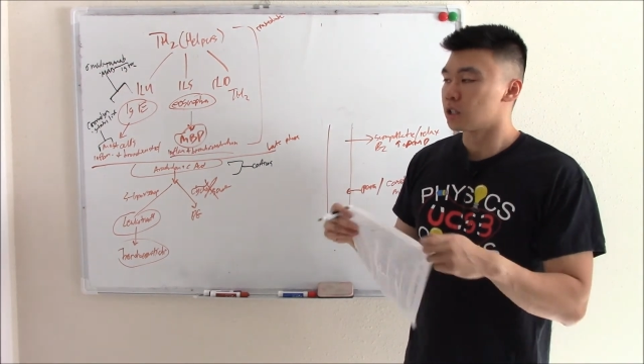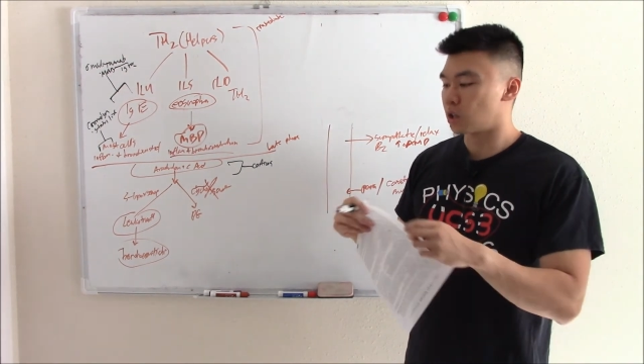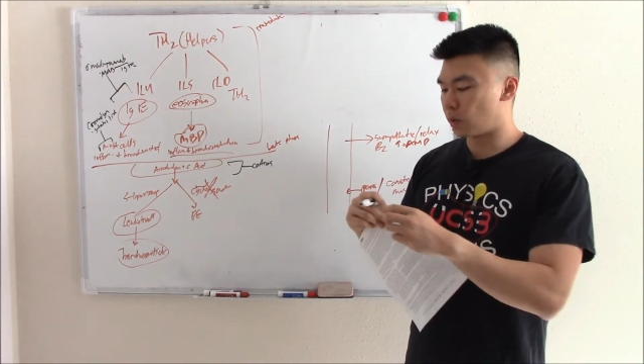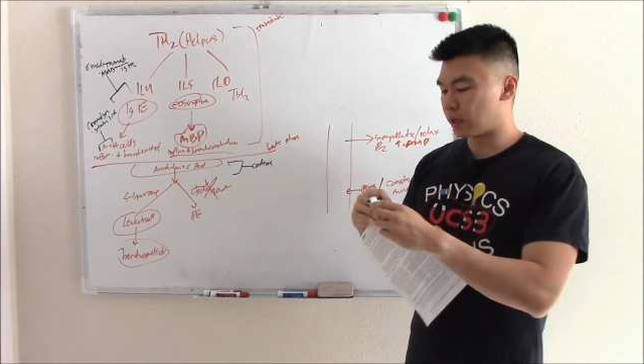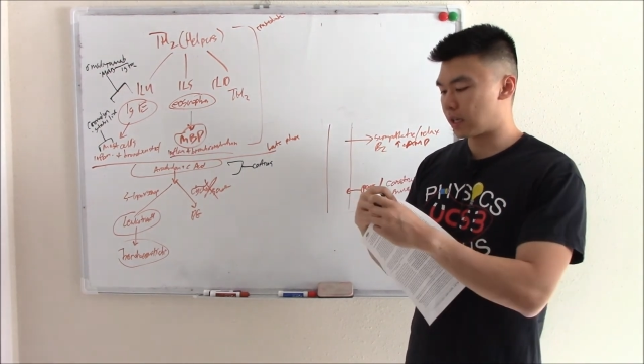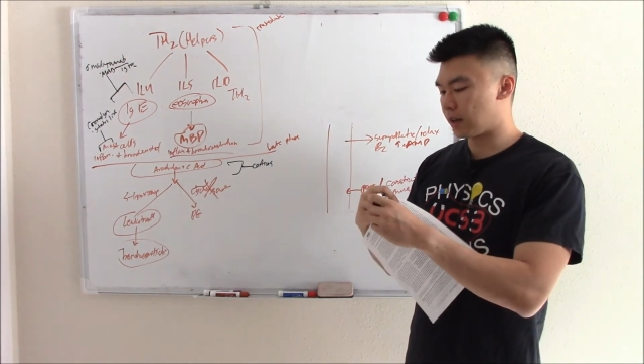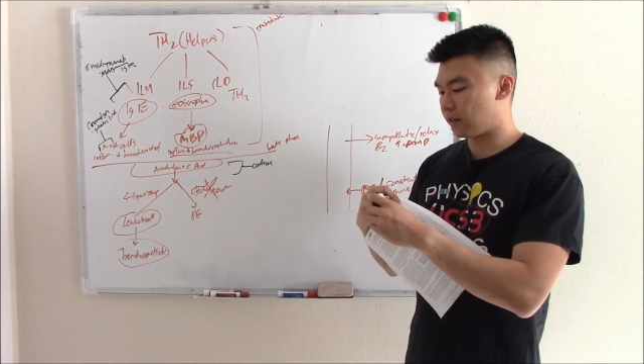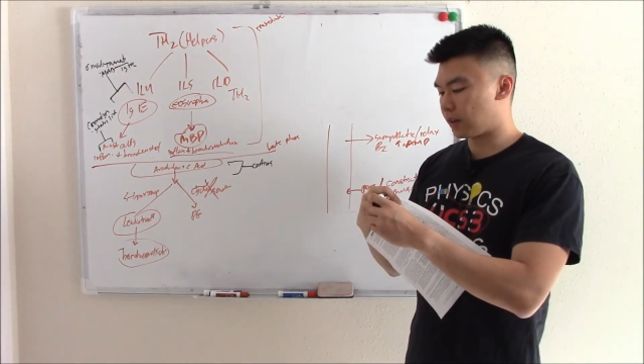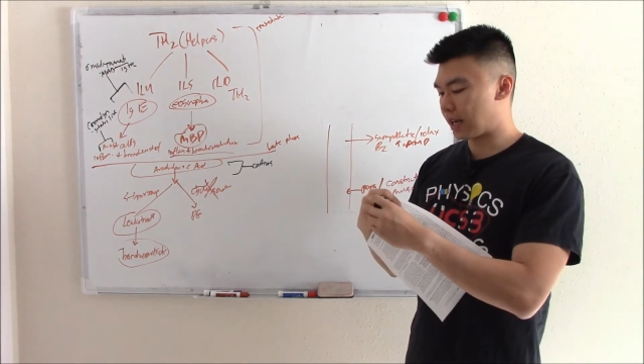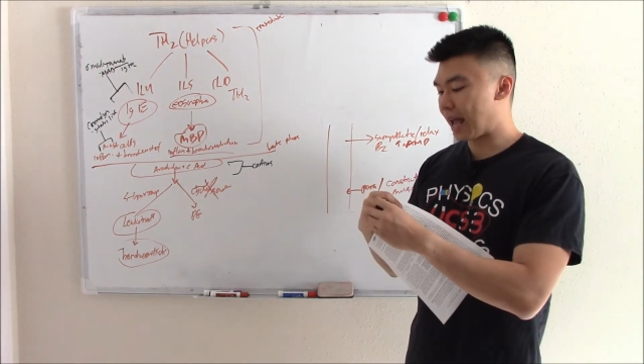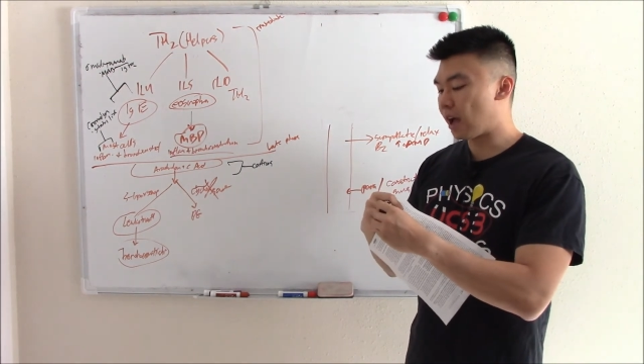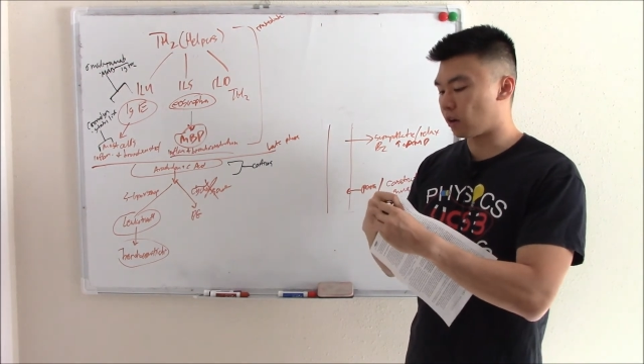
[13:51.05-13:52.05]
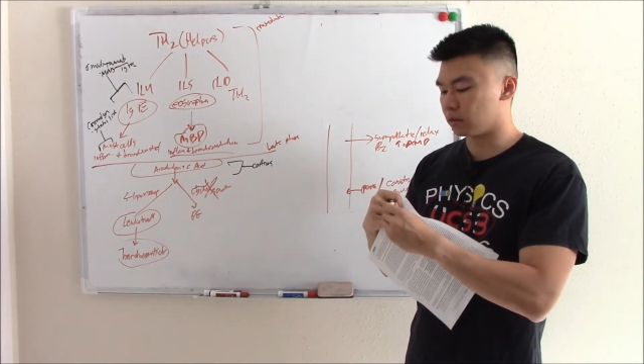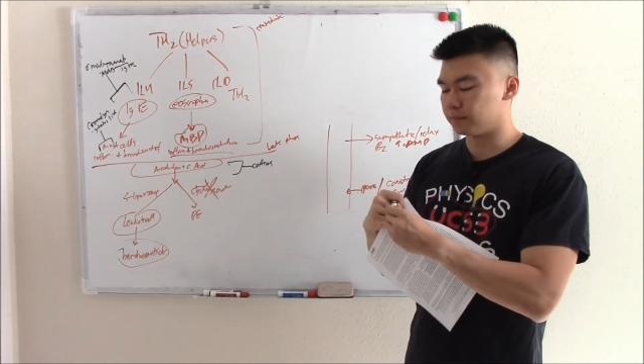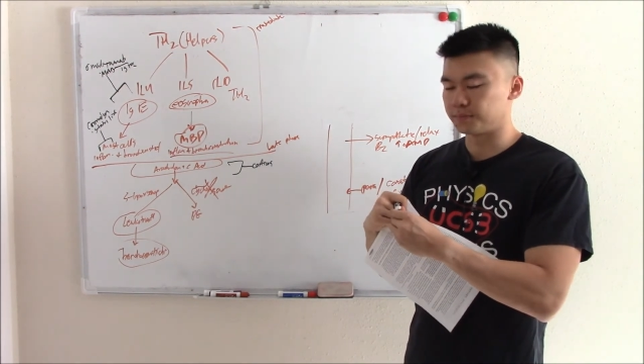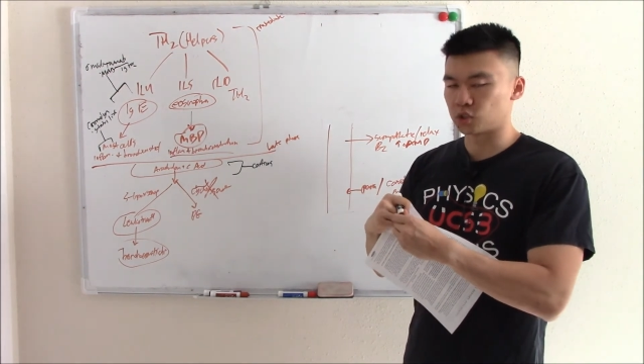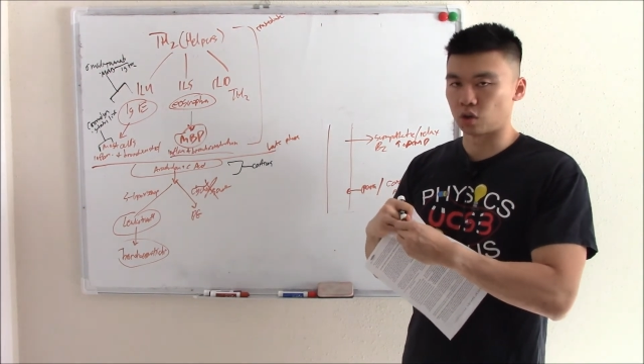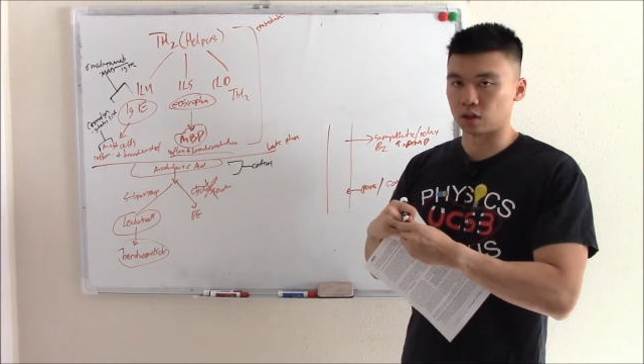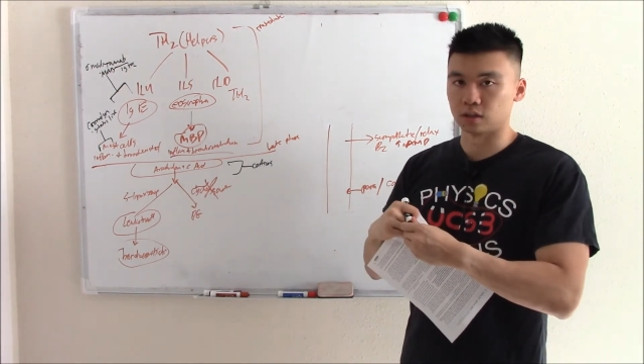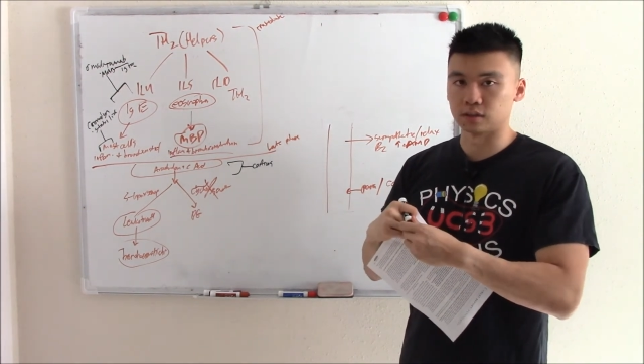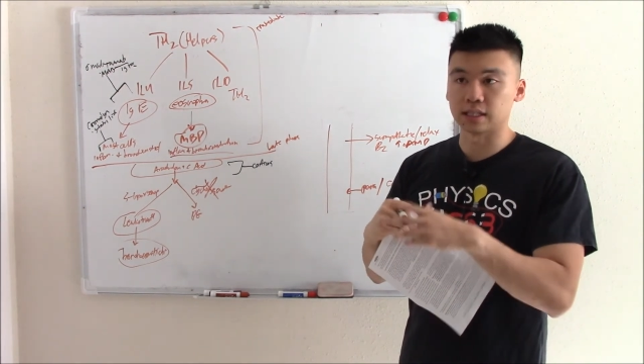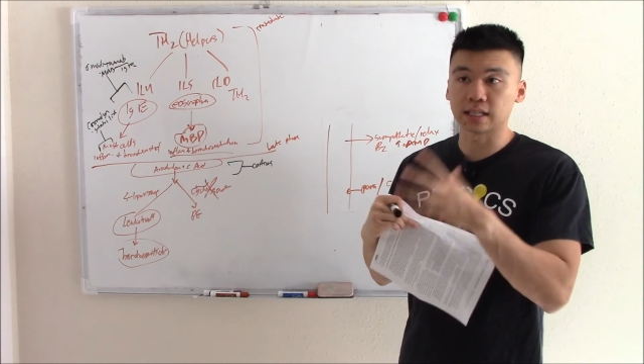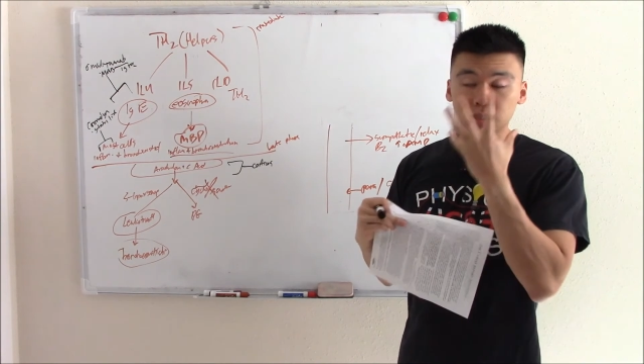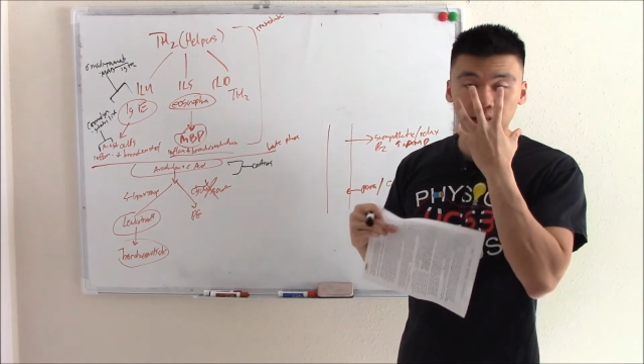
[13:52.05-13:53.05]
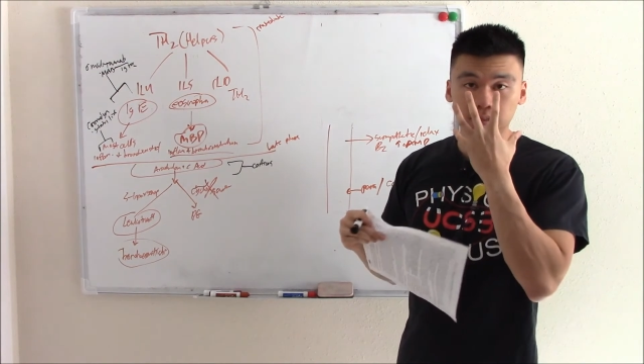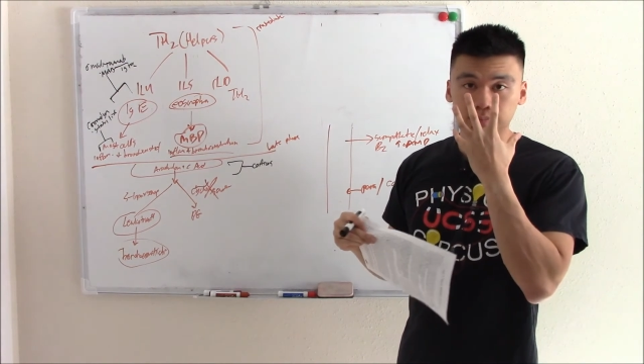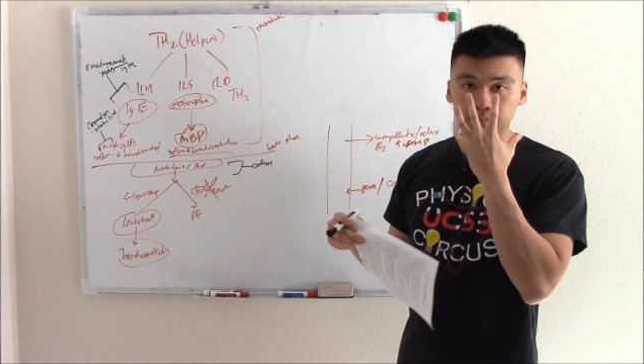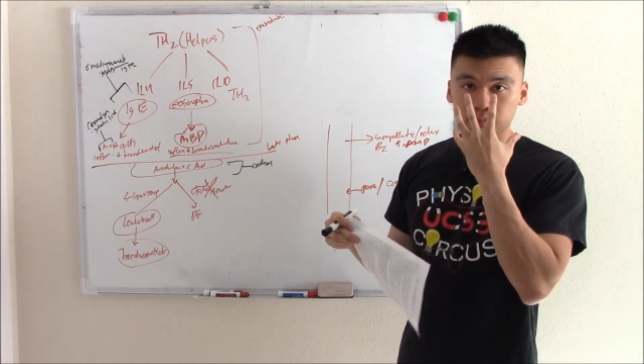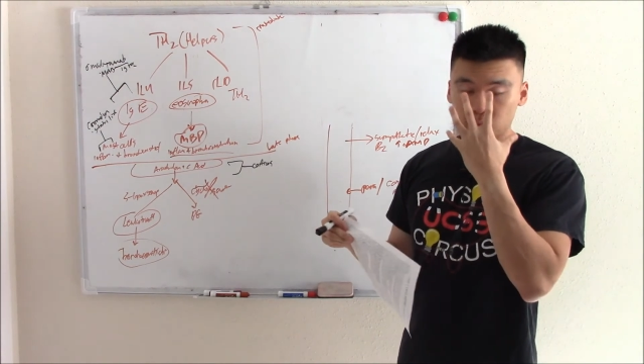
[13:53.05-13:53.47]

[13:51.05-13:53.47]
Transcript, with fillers: So we give inhaled corticos, and that's good.